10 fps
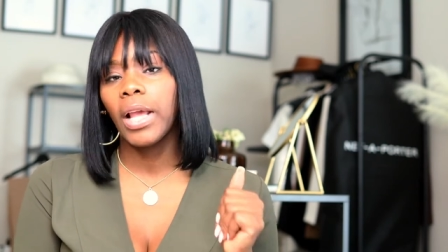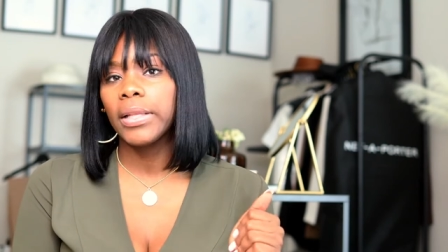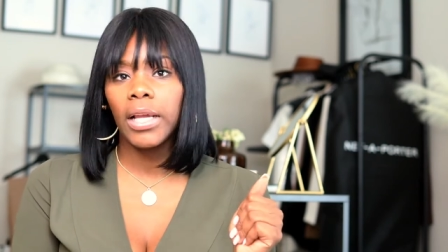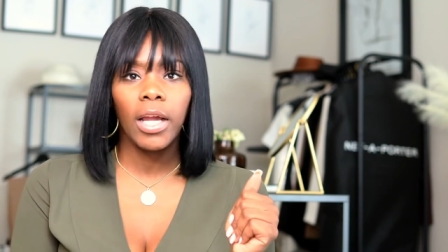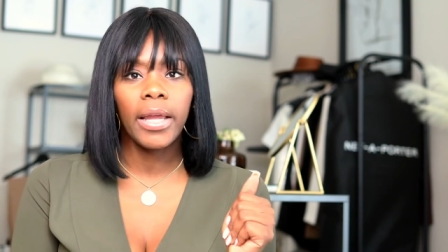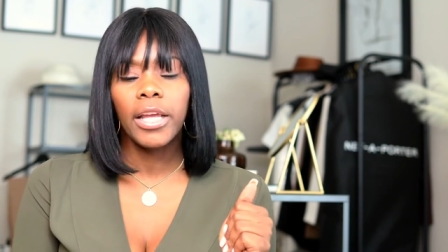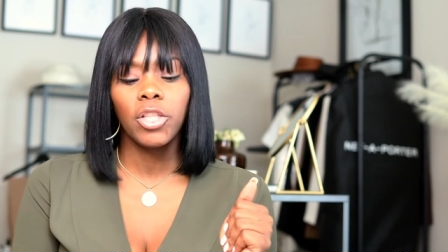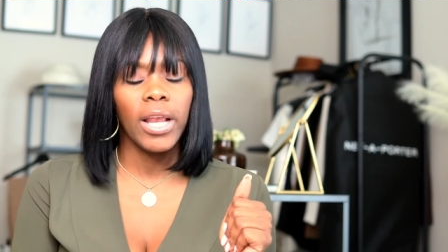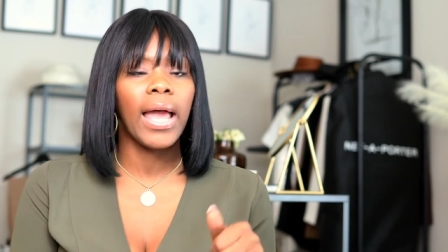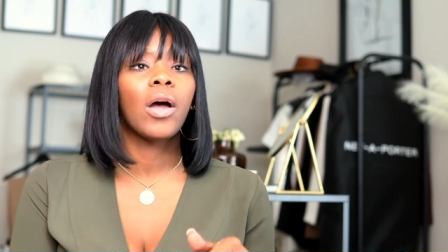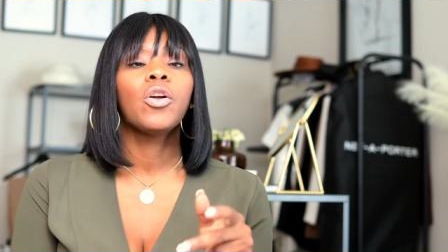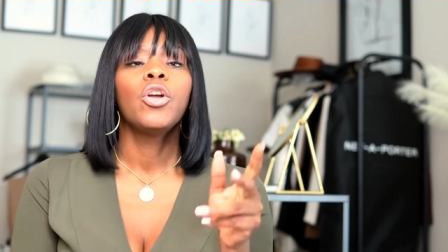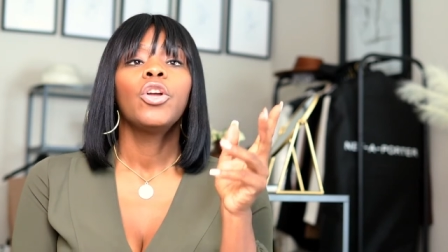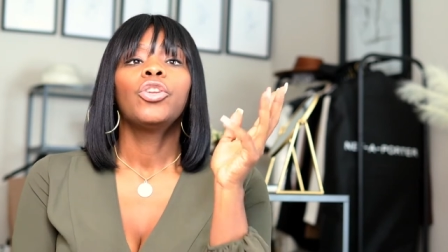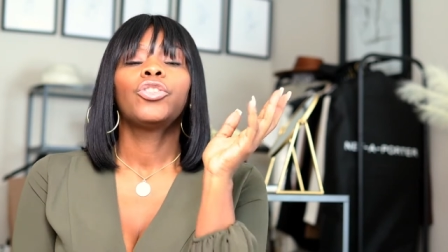then go ahead, child.
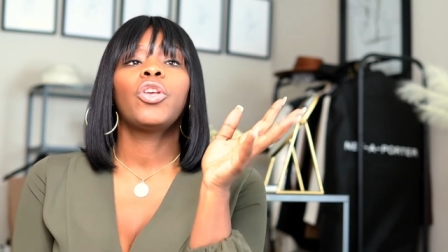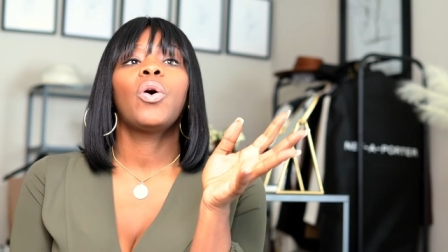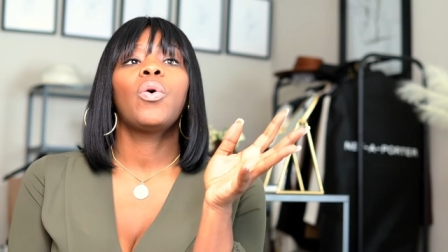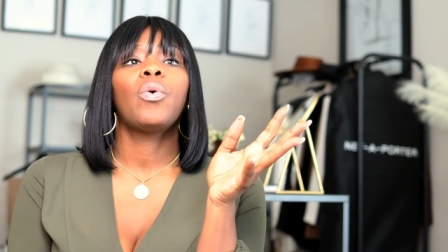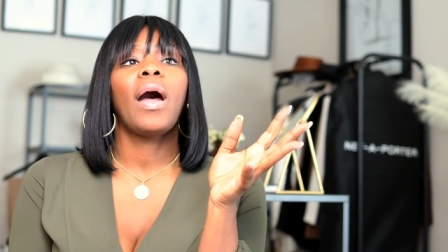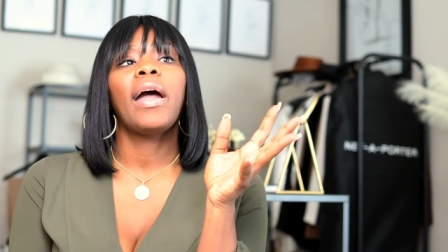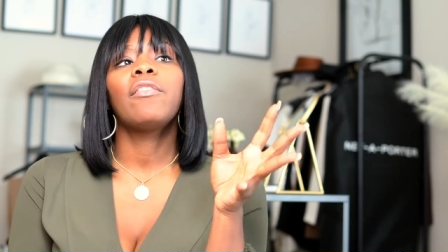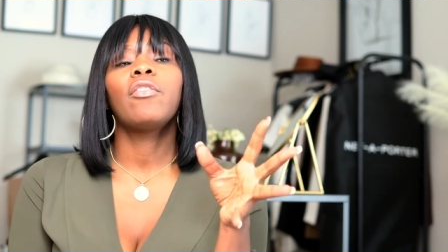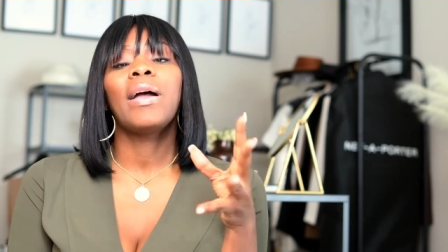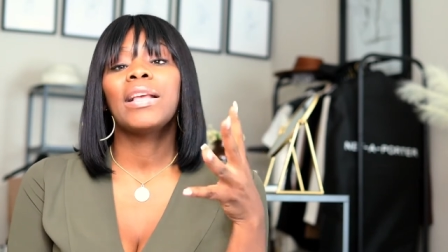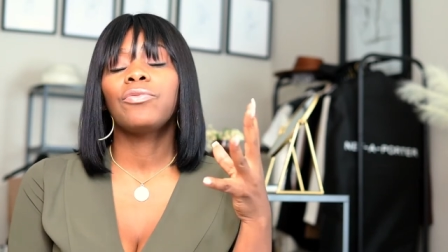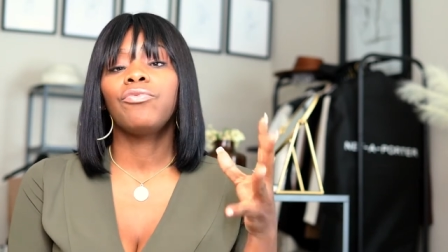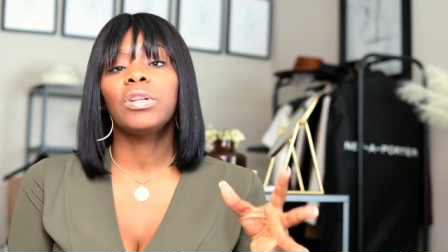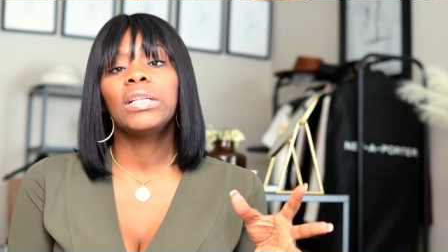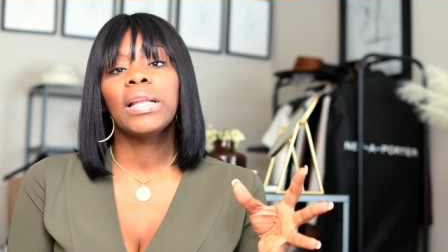So Iro has
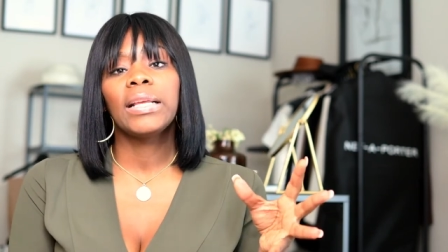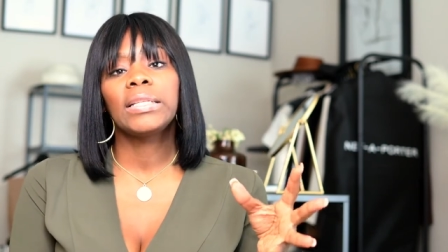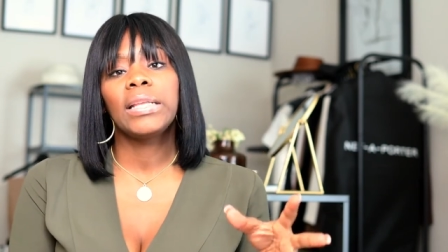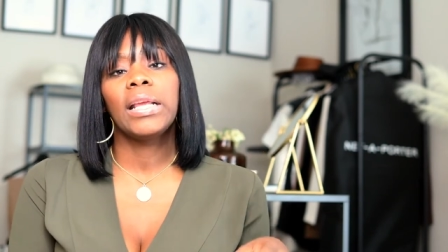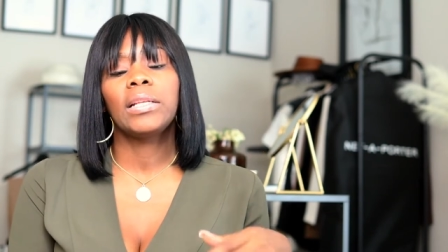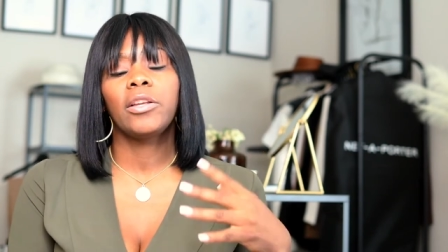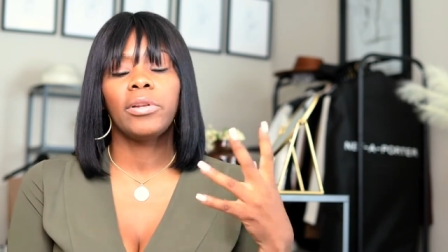really nice things.